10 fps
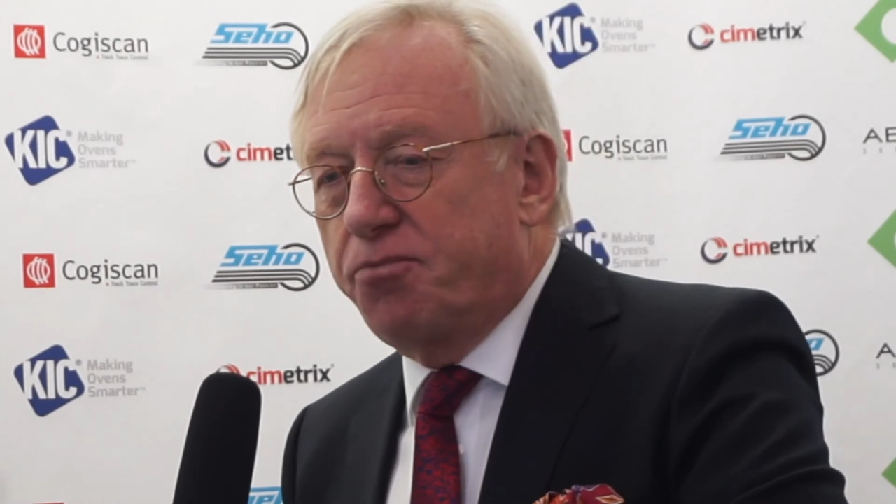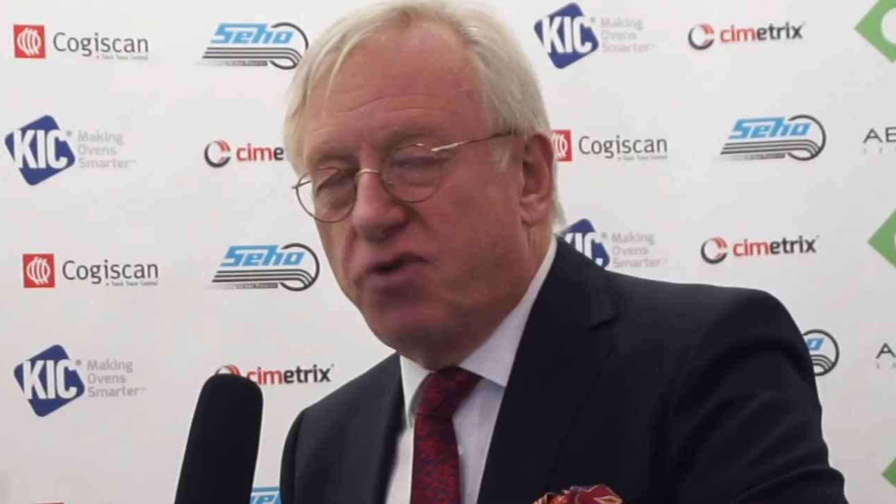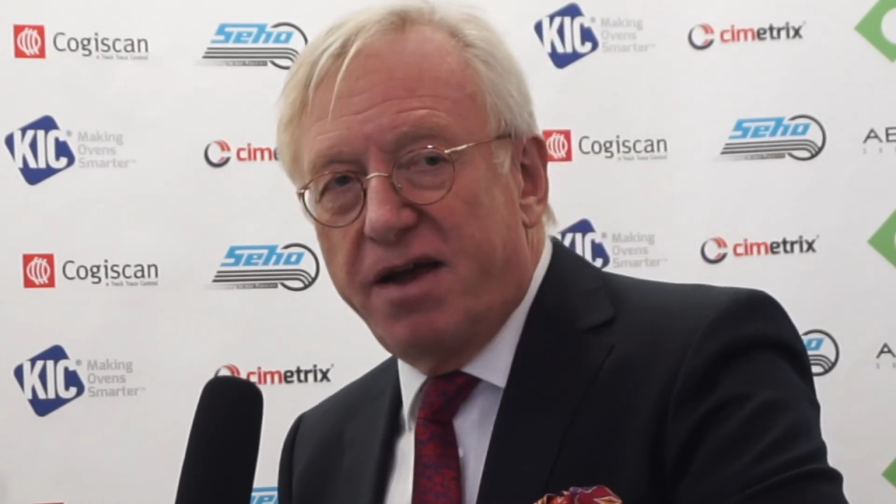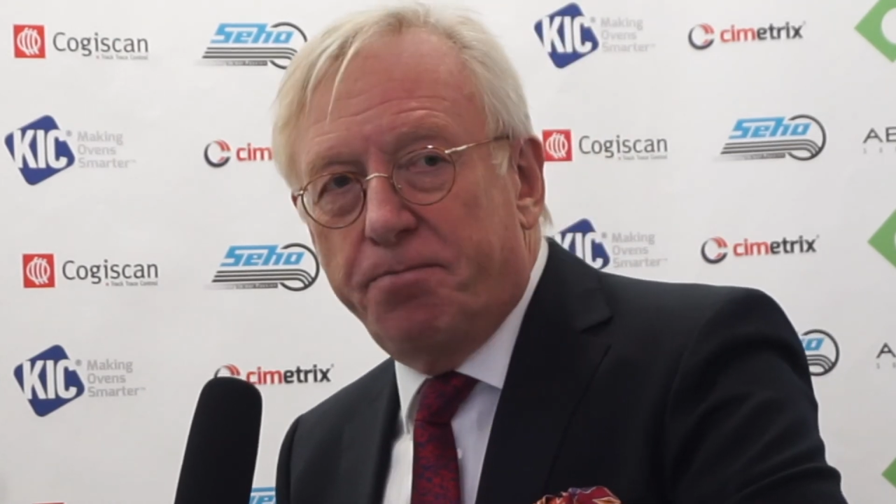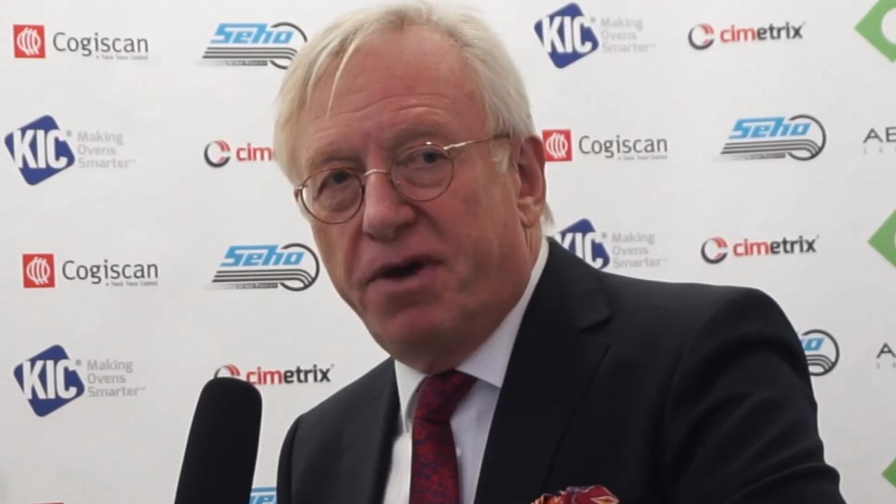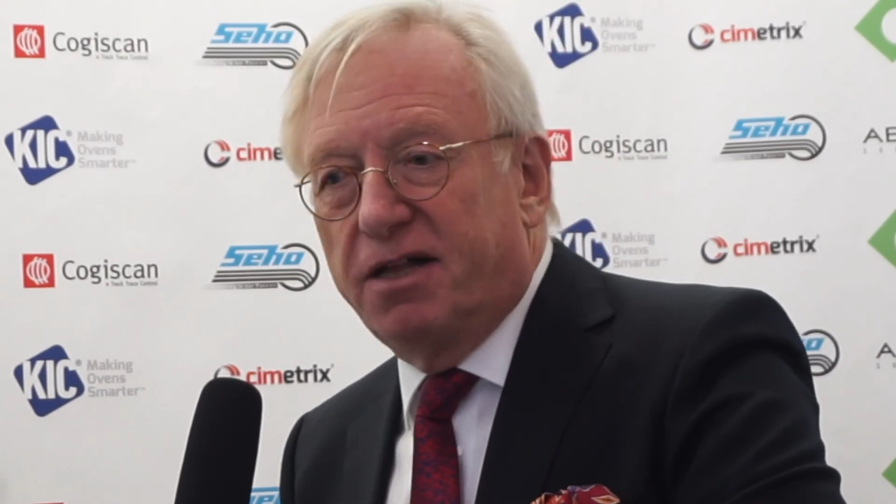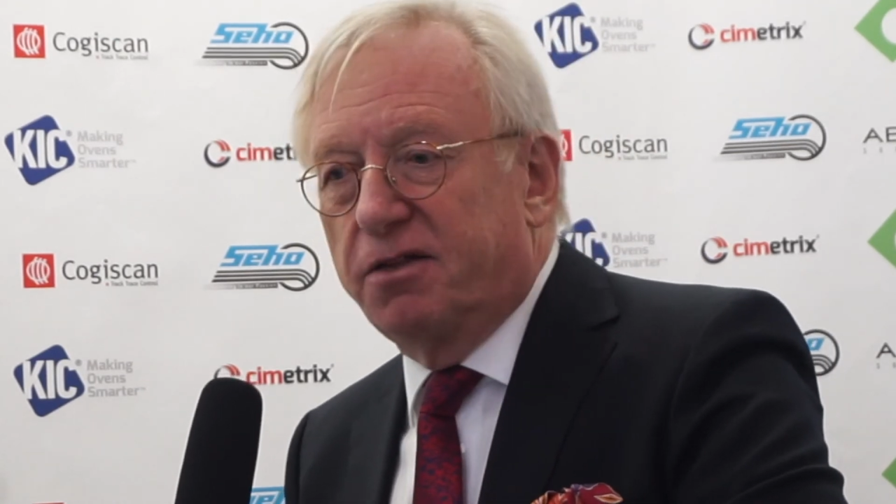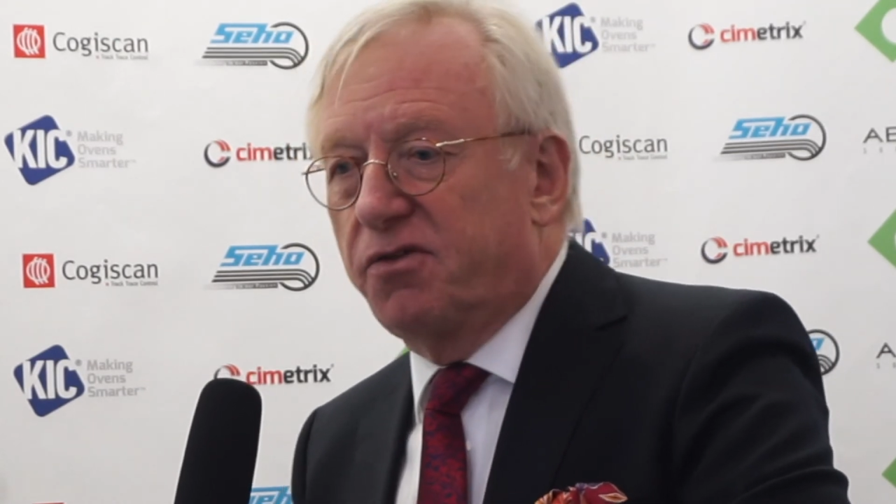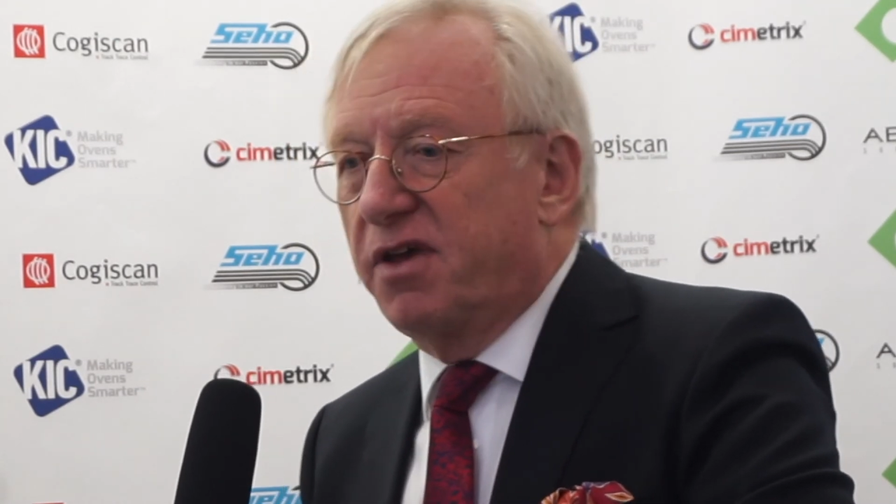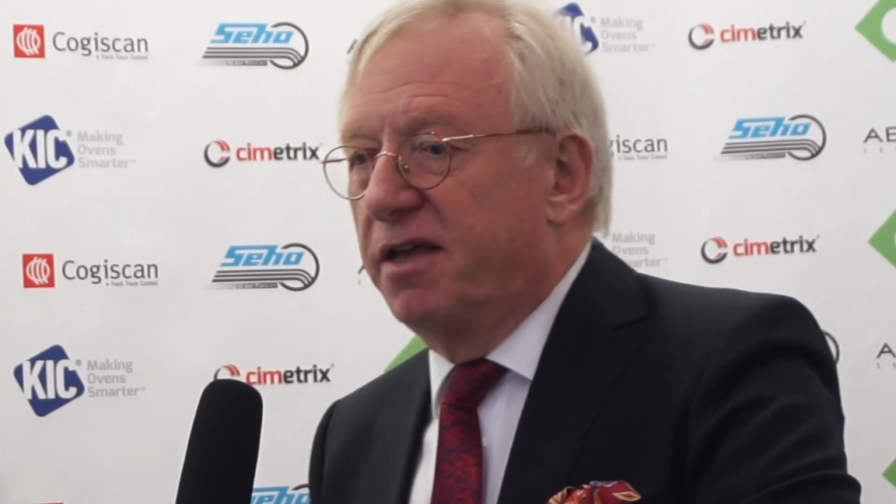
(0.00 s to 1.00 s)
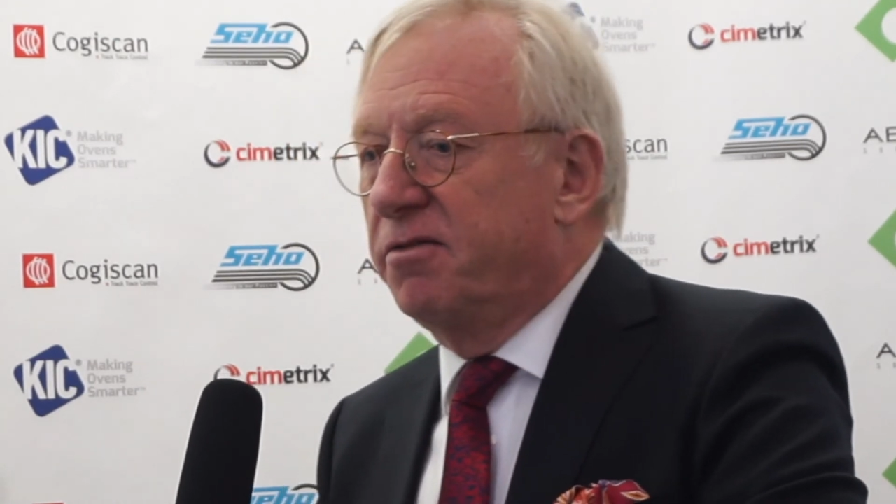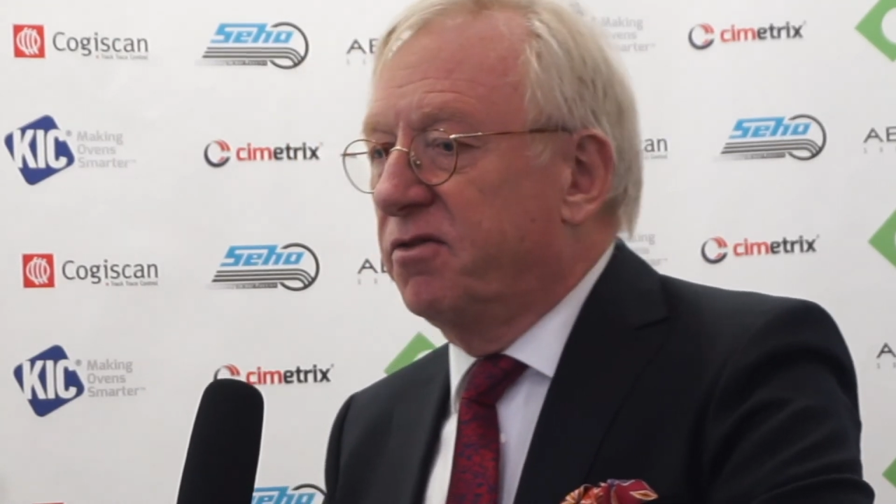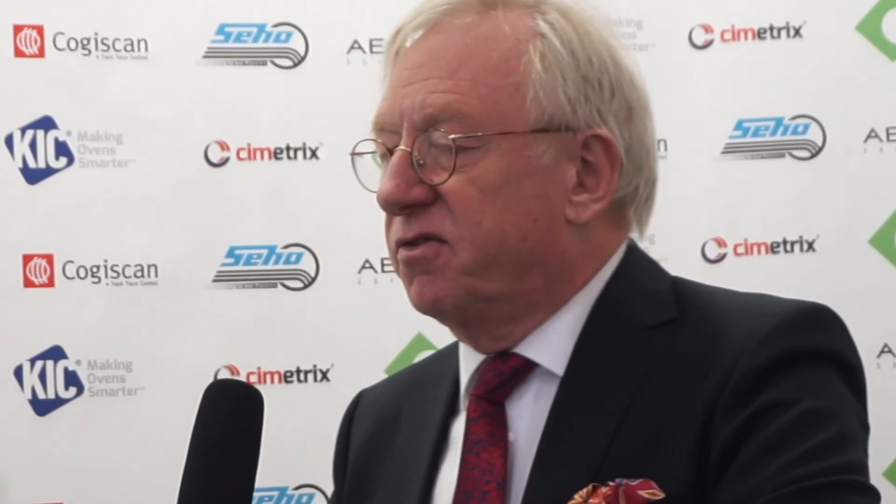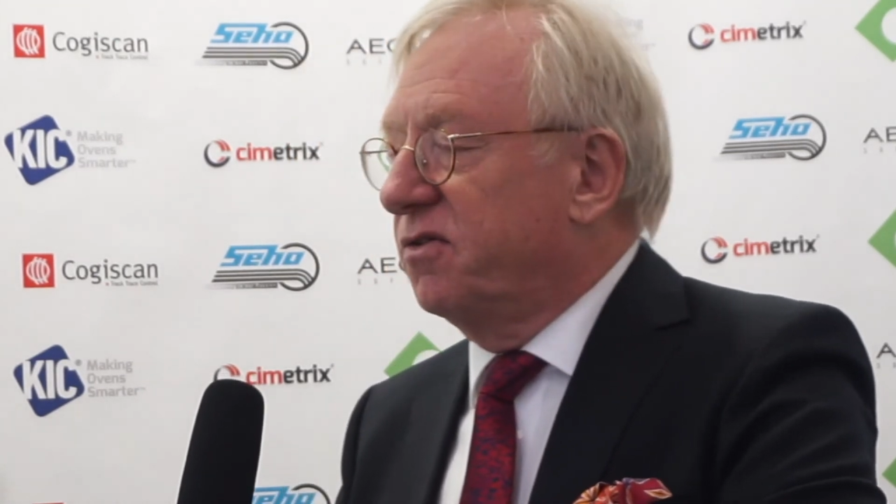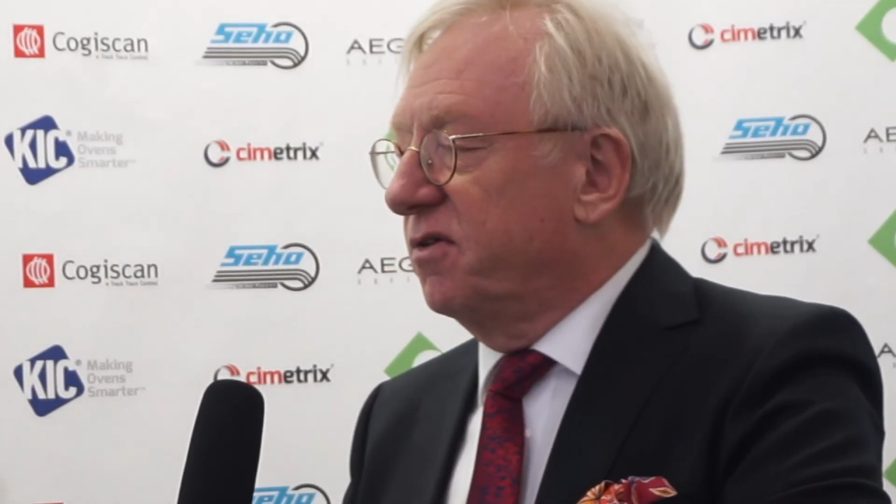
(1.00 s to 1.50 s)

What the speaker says: Prime Pulse, and